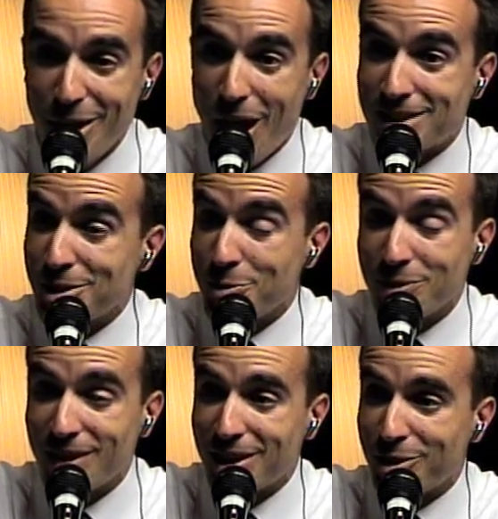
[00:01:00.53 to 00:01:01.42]
I tell you,
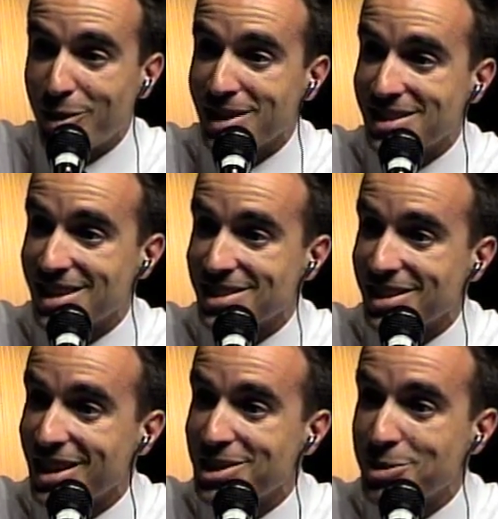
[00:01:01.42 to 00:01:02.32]
we've got a great
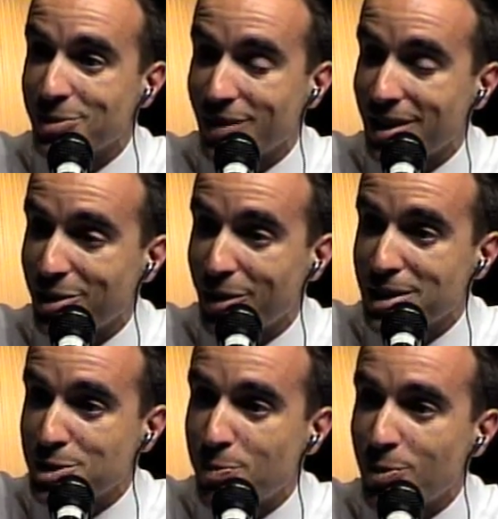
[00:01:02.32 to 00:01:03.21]
destination. We've got a
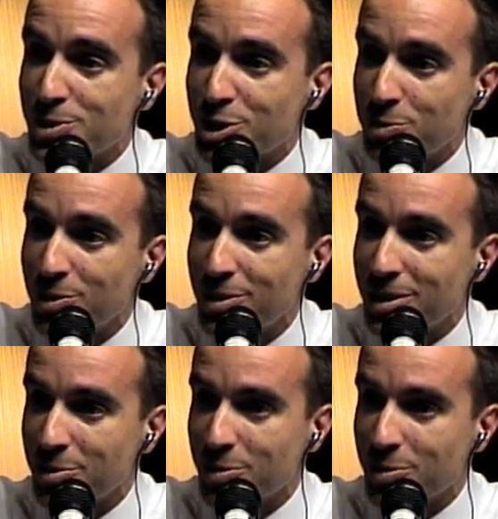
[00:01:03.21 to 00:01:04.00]
great sports community,